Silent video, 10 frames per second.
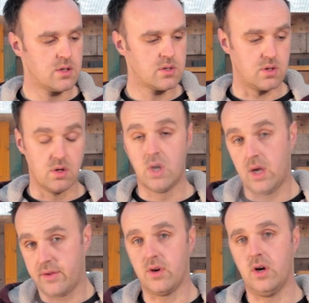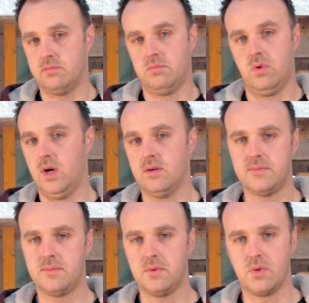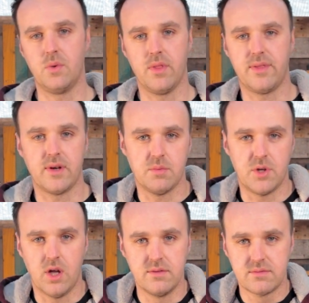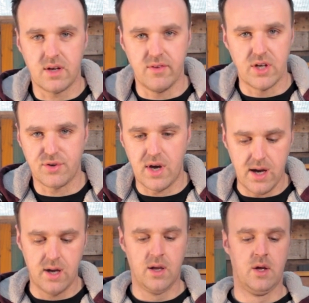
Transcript: So I thought, well, there's only one thing to be done, give it a try.